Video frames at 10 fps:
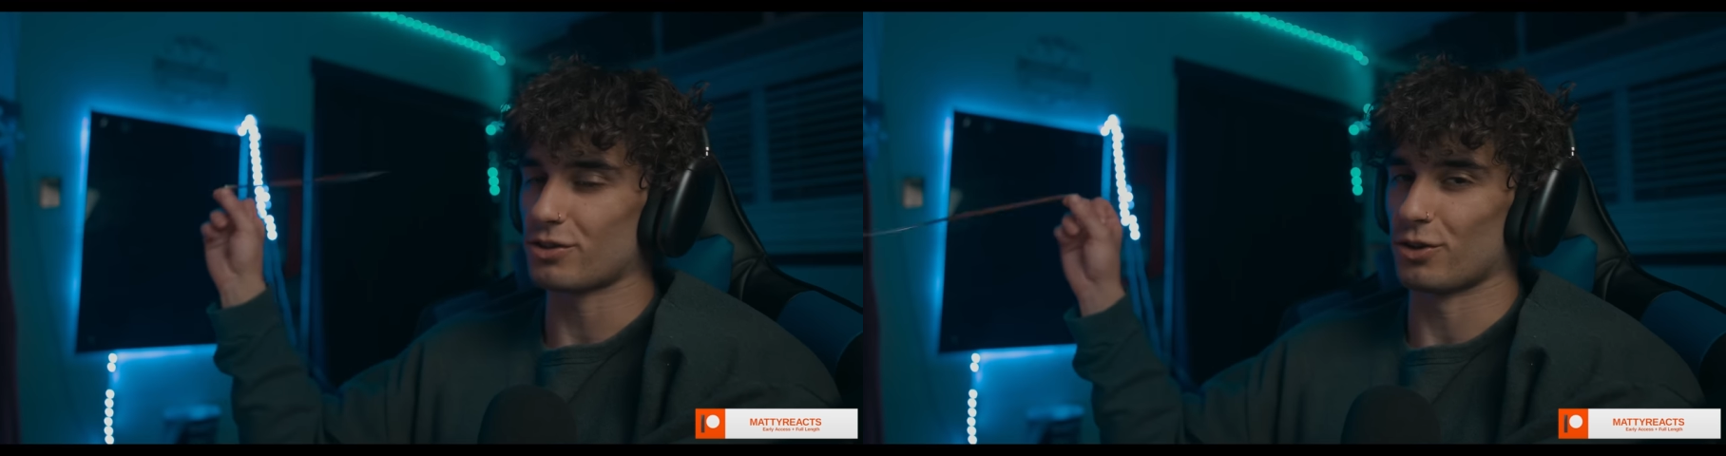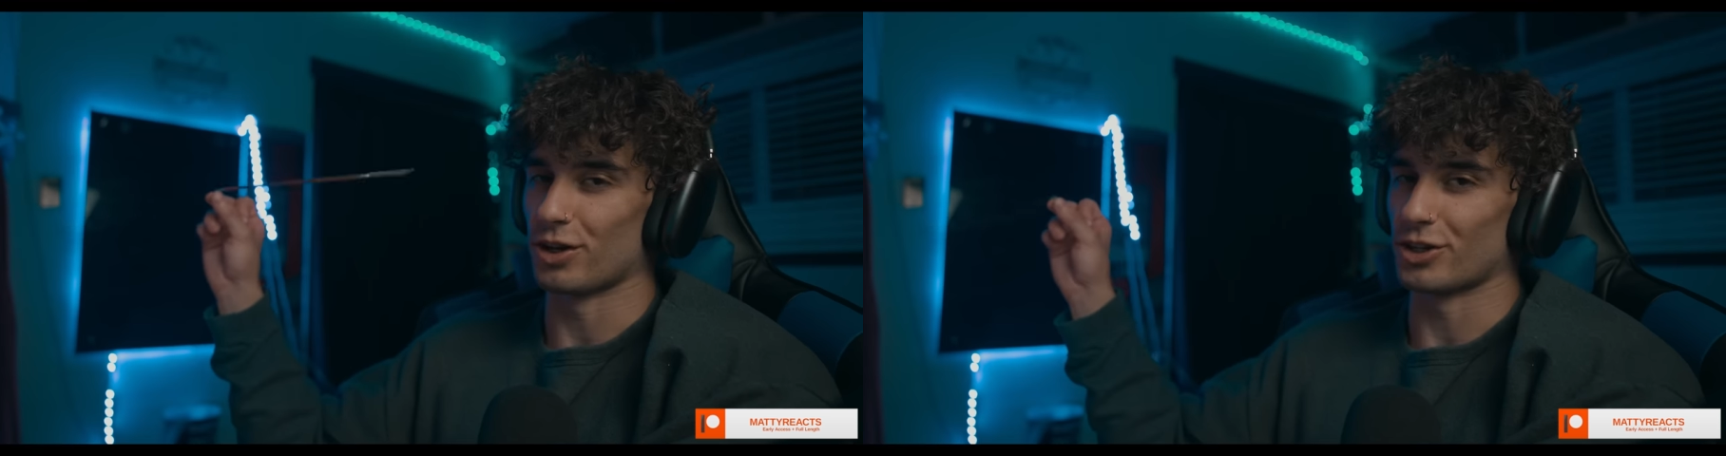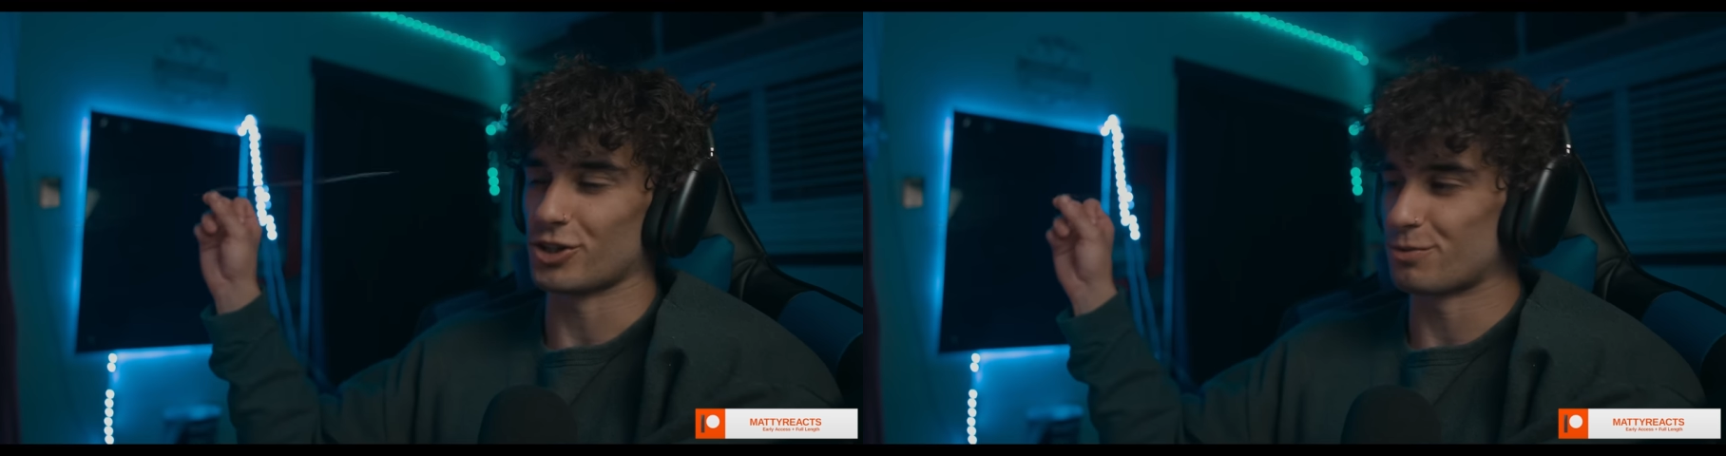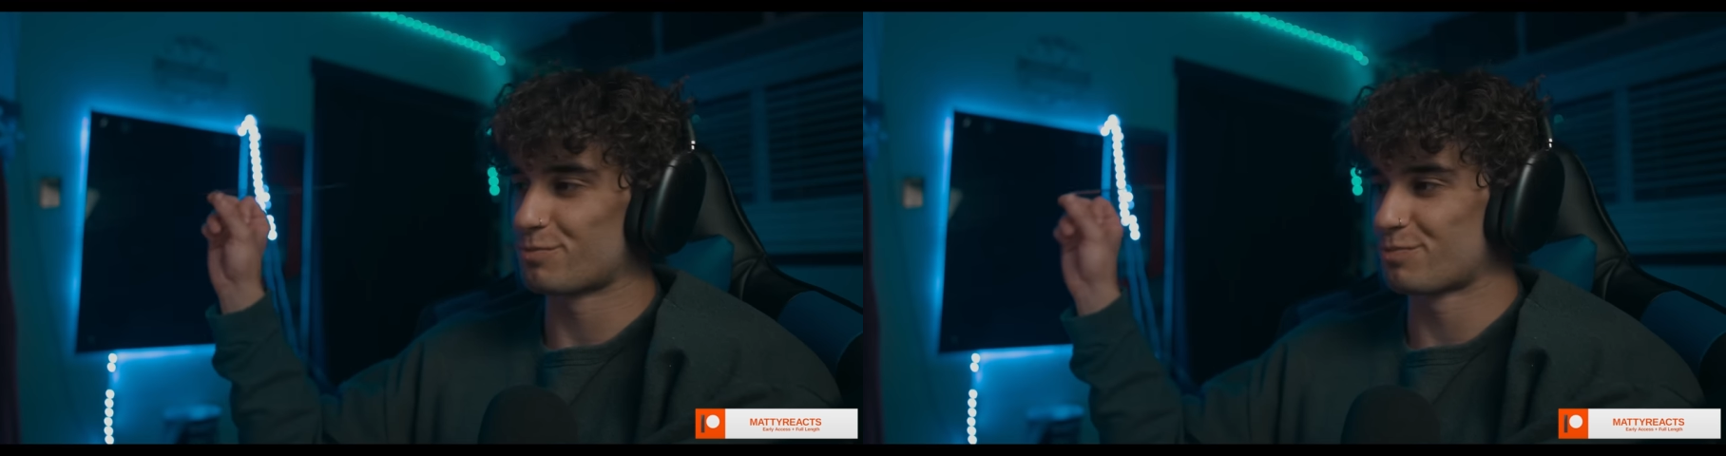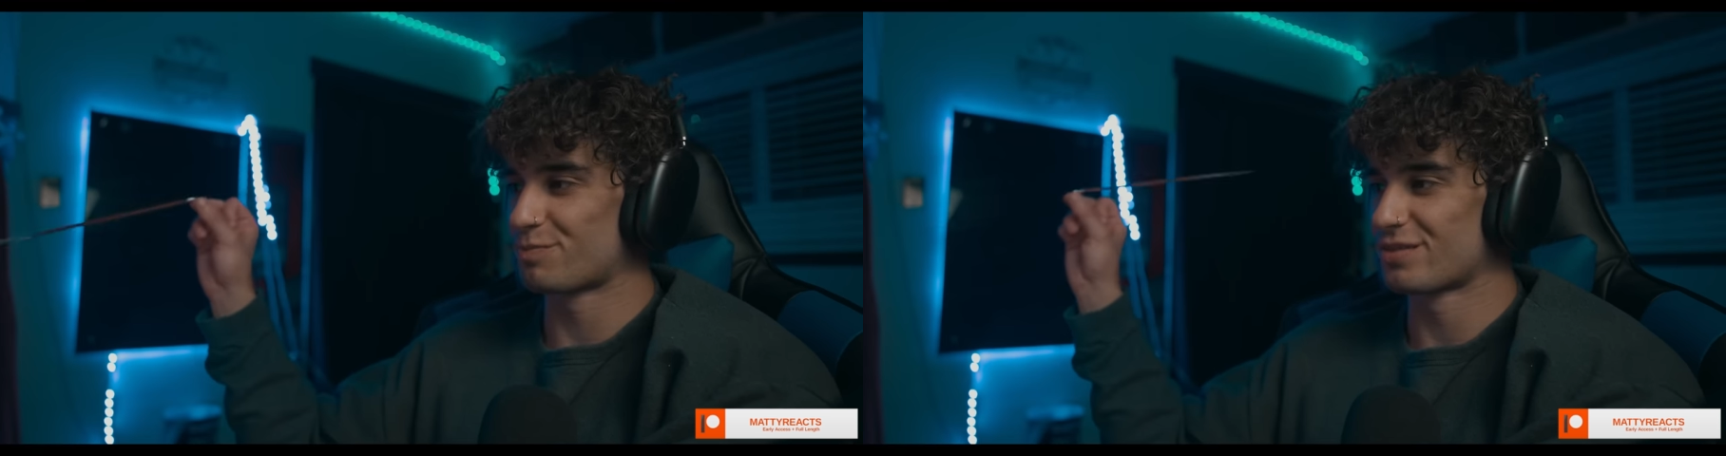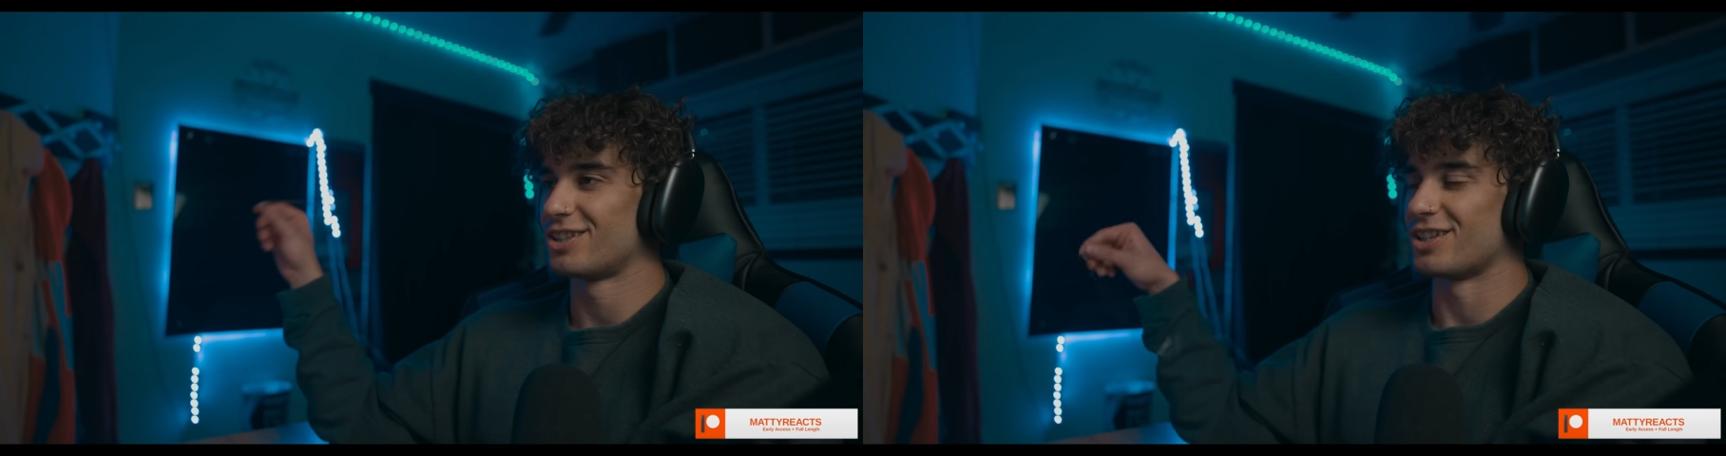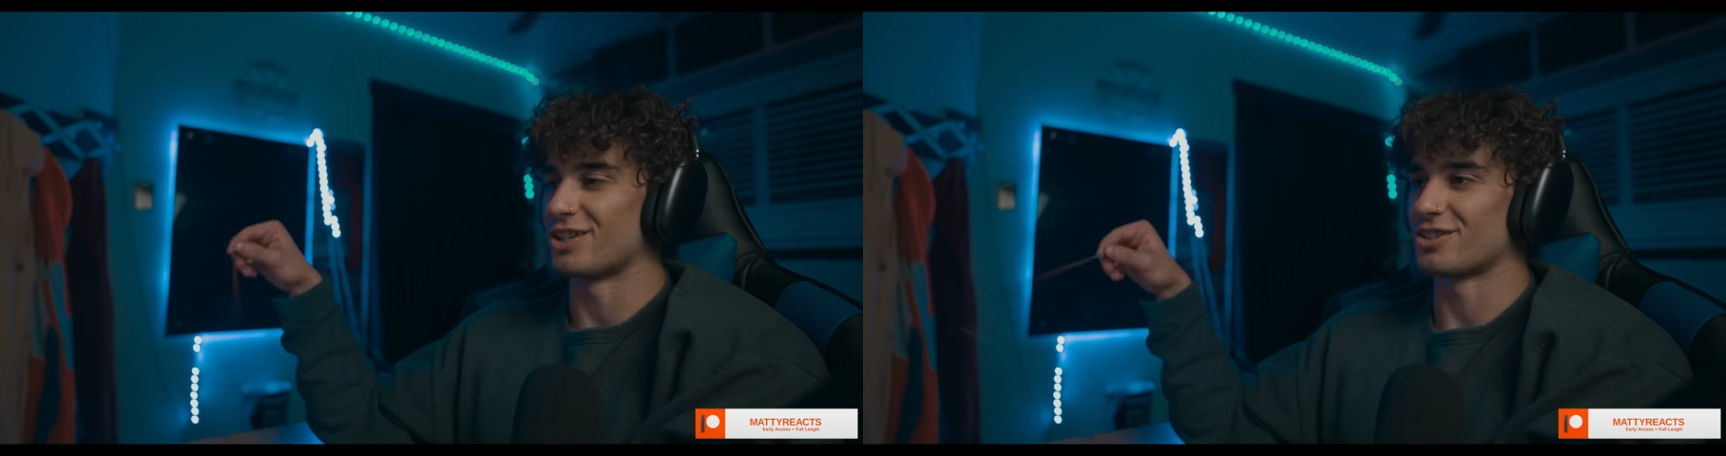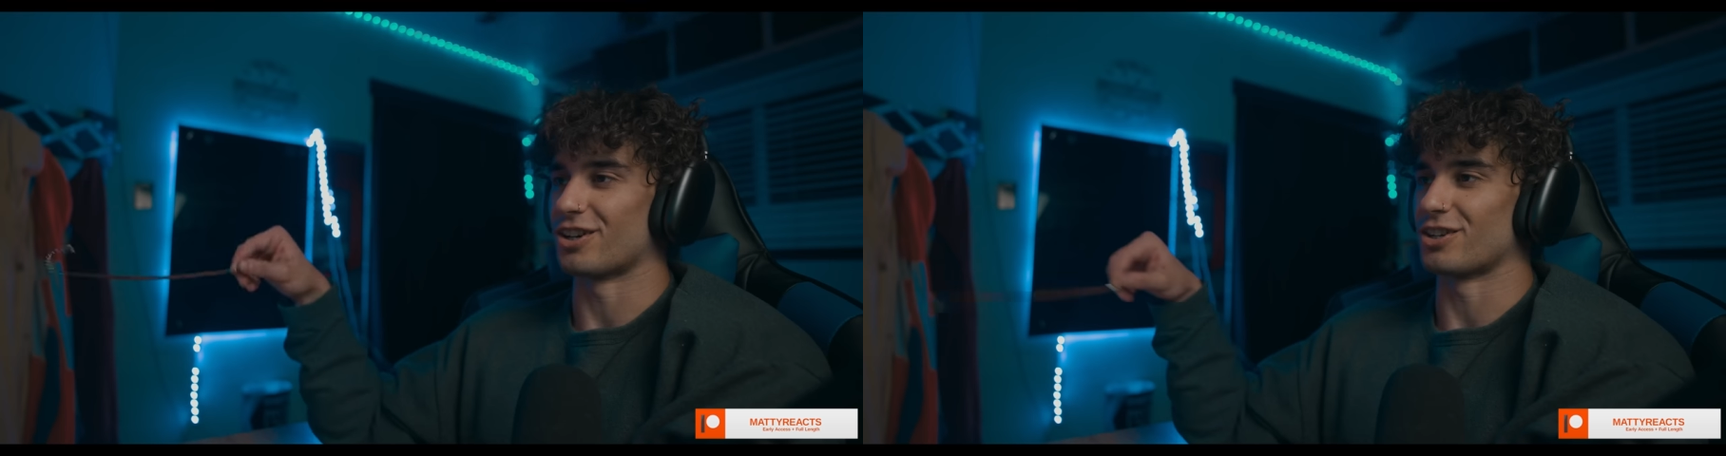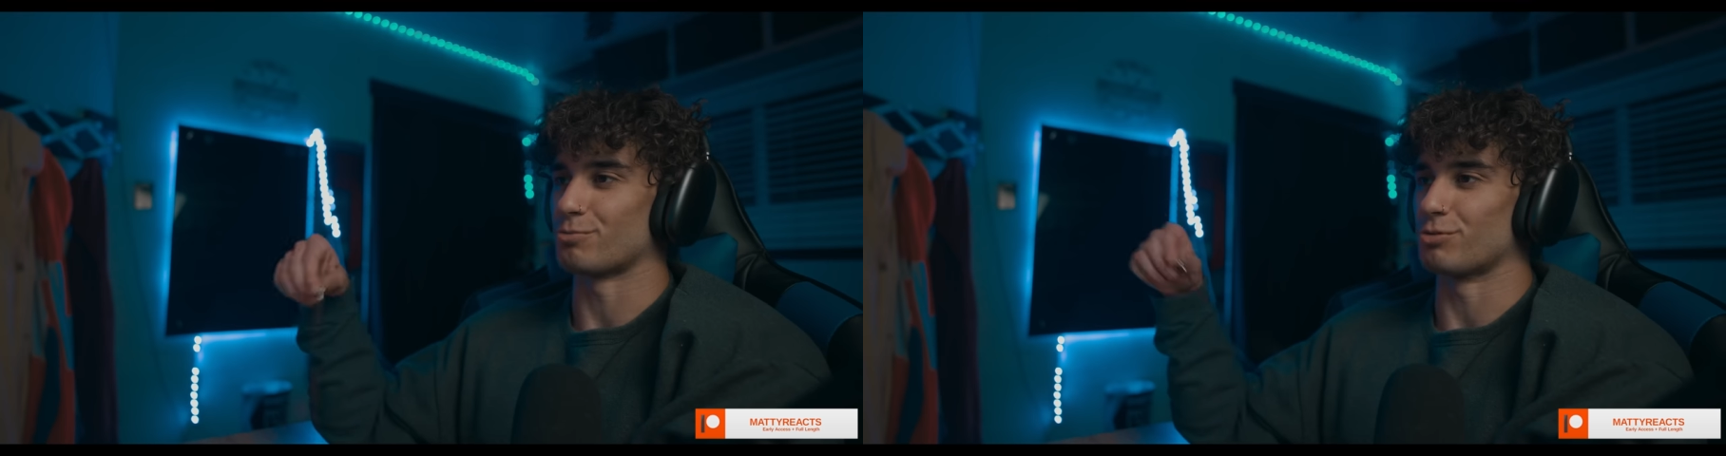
a little edgy. He's not as